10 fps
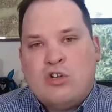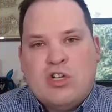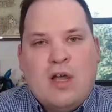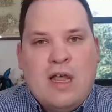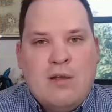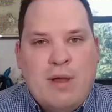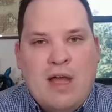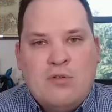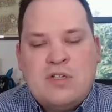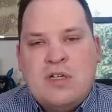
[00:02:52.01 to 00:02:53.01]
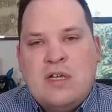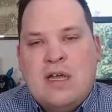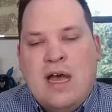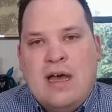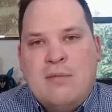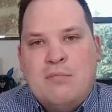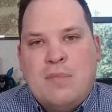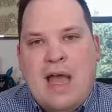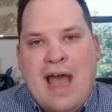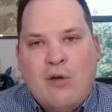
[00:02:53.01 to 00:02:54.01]
we're talking about
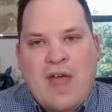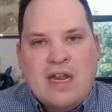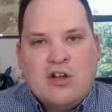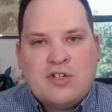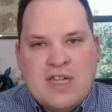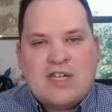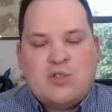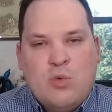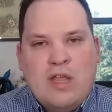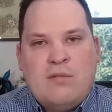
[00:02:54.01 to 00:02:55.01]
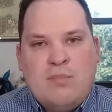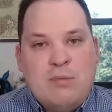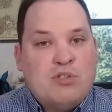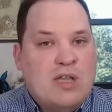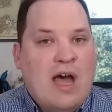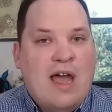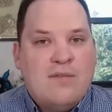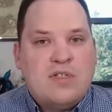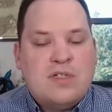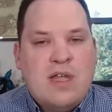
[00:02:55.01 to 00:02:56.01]
um, how that intersects with people's
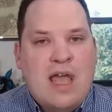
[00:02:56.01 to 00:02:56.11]
lives.